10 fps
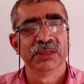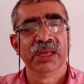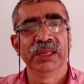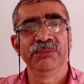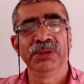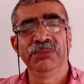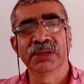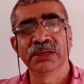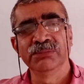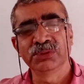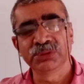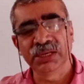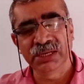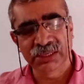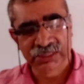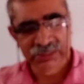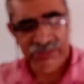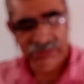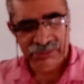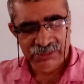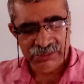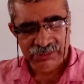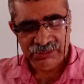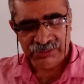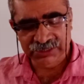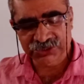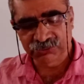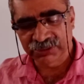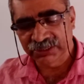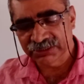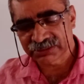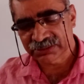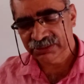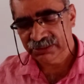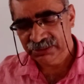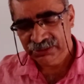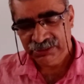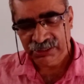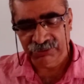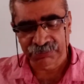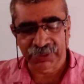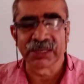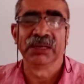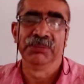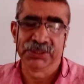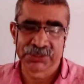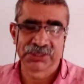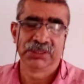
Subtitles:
And when we come to the next one is our parliament.